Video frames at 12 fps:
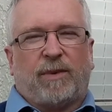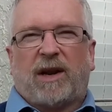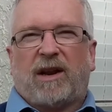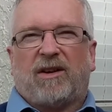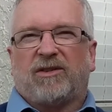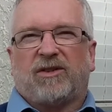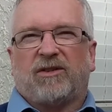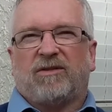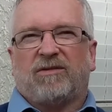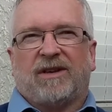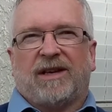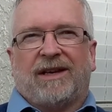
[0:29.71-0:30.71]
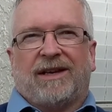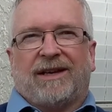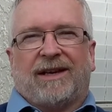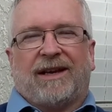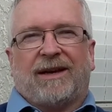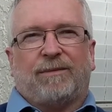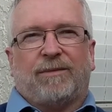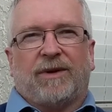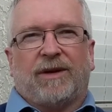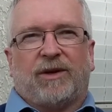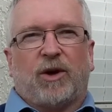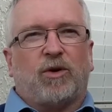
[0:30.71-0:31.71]
but I also um,
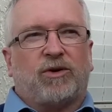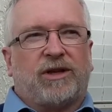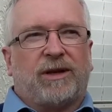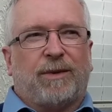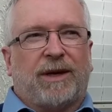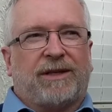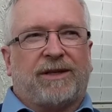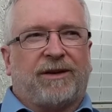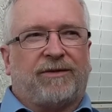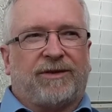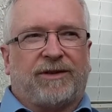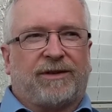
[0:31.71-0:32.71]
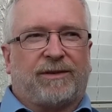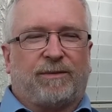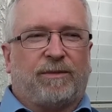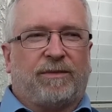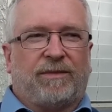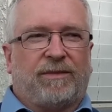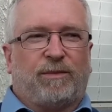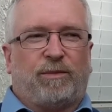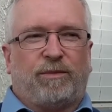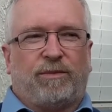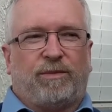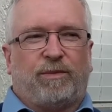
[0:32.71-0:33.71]
don't see myself as
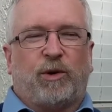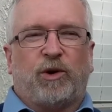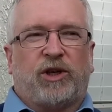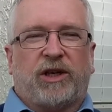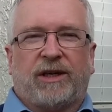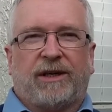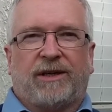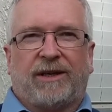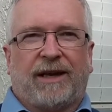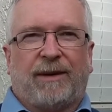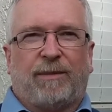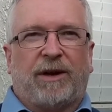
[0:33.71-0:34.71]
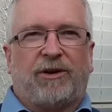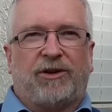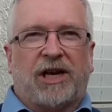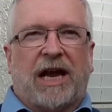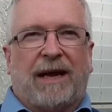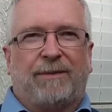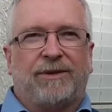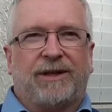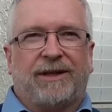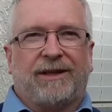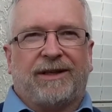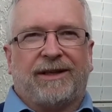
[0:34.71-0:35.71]
pushing to get better jobs
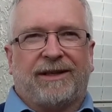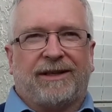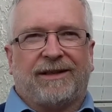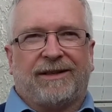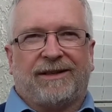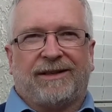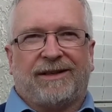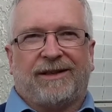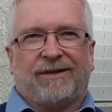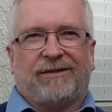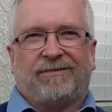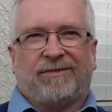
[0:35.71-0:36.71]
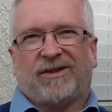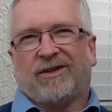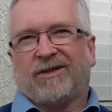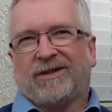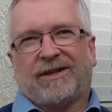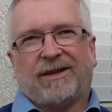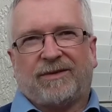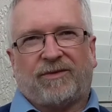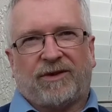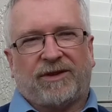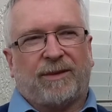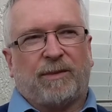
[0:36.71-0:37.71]
at, and you know so
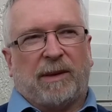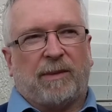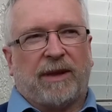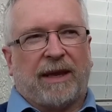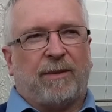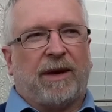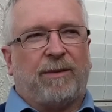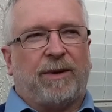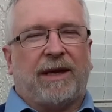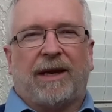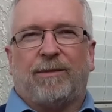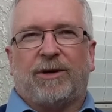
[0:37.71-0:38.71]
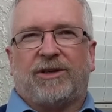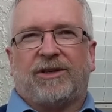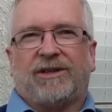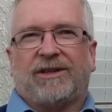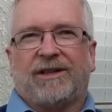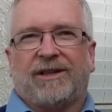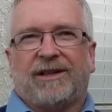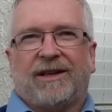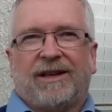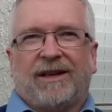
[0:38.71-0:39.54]
for some people that might be ambitious and